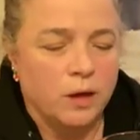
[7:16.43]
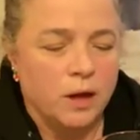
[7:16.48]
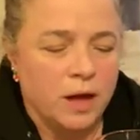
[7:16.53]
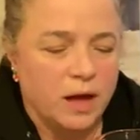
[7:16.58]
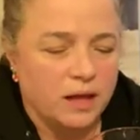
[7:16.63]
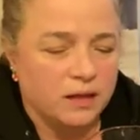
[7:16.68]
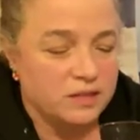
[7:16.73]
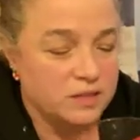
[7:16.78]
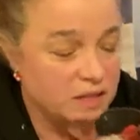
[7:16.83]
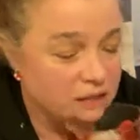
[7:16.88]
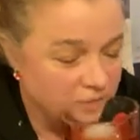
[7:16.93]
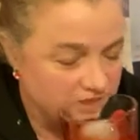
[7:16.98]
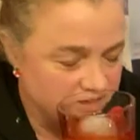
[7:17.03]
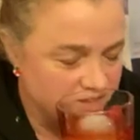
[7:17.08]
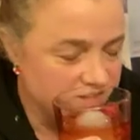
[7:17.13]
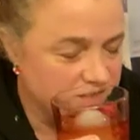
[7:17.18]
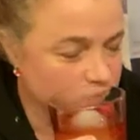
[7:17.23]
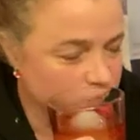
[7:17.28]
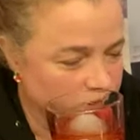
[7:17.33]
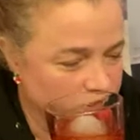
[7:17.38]
It's not a
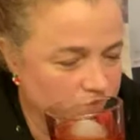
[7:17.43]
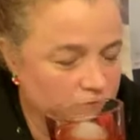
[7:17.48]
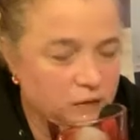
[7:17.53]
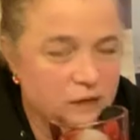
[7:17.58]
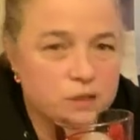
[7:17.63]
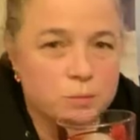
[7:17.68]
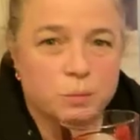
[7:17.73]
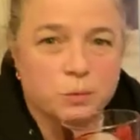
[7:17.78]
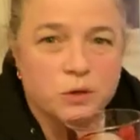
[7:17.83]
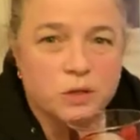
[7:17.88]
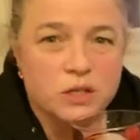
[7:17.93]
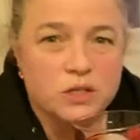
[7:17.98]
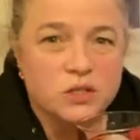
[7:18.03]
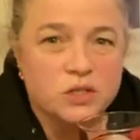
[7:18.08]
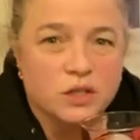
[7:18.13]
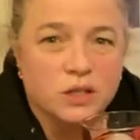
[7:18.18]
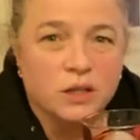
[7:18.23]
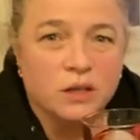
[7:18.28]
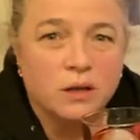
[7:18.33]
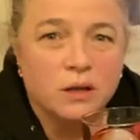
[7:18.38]
sweet raspberry
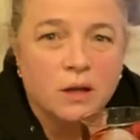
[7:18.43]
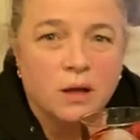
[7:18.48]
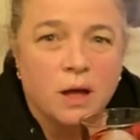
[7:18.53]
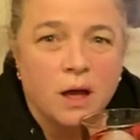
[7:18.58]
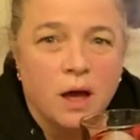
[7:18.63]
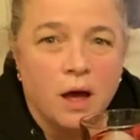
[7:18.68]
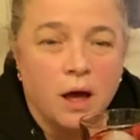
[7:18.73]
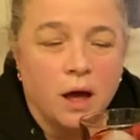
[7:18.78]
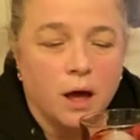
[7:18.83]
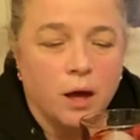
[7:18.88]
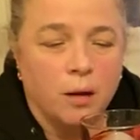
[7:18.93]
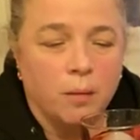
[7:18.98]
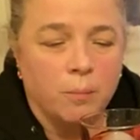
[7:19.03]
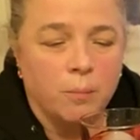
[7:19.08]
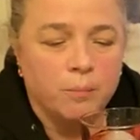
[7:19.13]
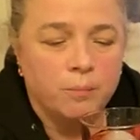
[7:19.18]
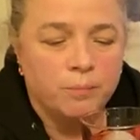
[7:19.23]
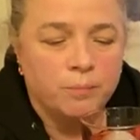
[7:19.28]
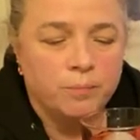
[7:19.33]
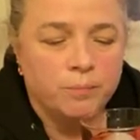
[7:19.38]
gin,
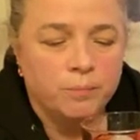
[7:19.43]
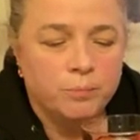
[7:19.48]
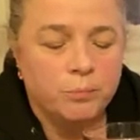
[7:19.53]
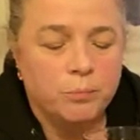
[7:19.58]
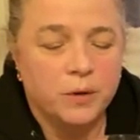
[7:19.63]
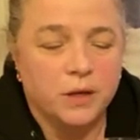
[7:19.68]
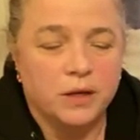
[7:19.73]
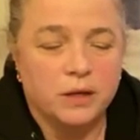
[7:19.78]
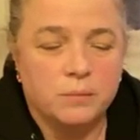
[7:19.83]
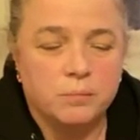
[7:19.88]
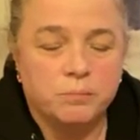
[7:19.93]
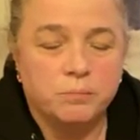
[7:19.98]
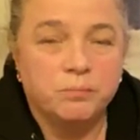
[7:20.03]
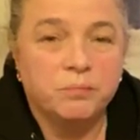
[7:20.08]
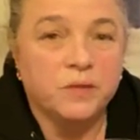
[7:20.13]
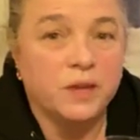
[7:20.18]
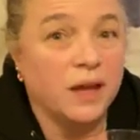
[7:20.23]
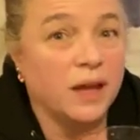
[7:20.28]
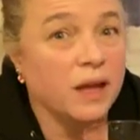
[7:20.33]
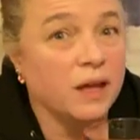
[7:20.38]
but
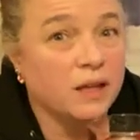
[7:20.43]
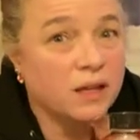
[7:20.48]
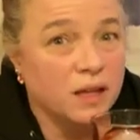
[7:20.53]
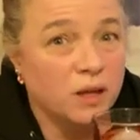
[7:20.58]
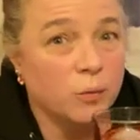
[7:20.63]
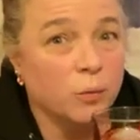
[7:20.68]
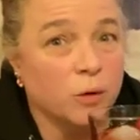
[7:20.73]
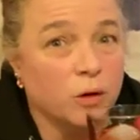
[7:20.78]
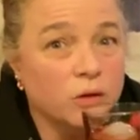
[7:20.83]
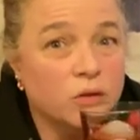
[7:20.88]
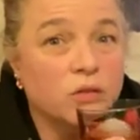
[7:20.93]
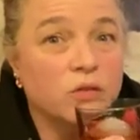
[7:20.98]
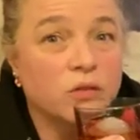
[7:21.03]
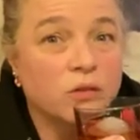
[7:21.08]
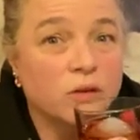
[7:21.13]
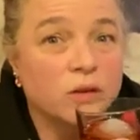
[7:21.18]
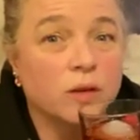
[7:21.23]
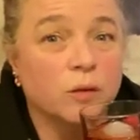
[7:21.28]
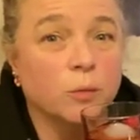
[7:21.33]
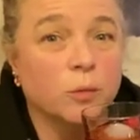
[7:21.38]
yeah, it works.
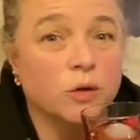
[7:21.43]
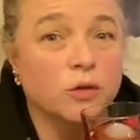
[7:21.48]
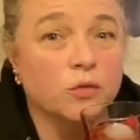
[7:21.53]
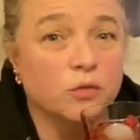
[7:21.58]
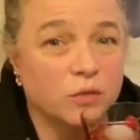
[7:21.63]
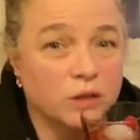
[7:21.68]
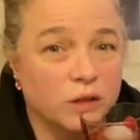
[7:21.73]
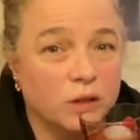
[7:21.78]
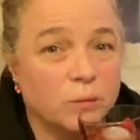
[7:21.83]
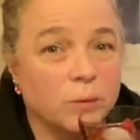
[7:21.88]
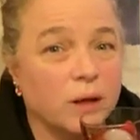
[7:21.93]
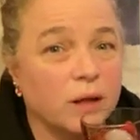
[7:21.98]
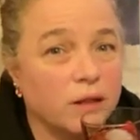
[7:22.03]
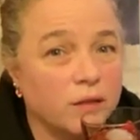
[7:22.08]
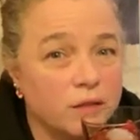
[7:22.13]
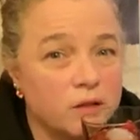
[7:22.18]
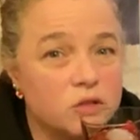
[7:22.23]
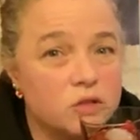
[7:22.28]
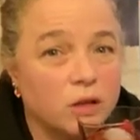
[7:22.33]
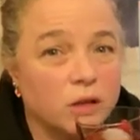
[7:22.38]
It works really well, and the
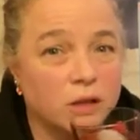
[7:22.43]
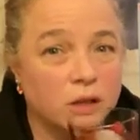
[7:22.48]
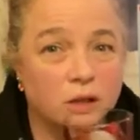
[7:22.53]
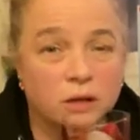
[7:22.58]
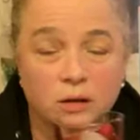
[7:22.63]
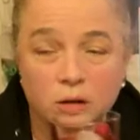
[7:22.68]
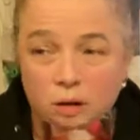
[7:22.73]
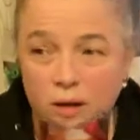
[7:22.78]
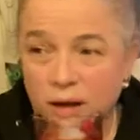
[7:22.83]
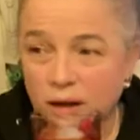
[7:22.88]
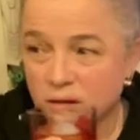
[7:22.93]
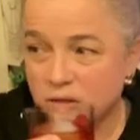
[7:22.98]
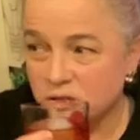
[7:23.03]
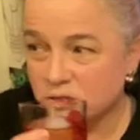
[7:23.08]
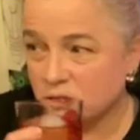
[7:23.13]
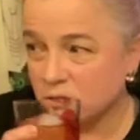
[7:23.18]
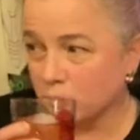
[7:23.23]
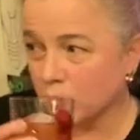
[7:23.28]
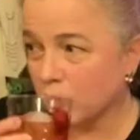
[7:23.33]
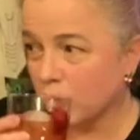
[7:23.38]
chocolate adds
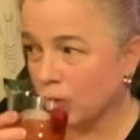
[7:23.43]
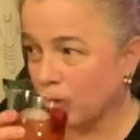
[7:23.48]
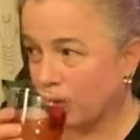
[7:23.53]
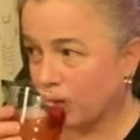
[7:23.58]
to it.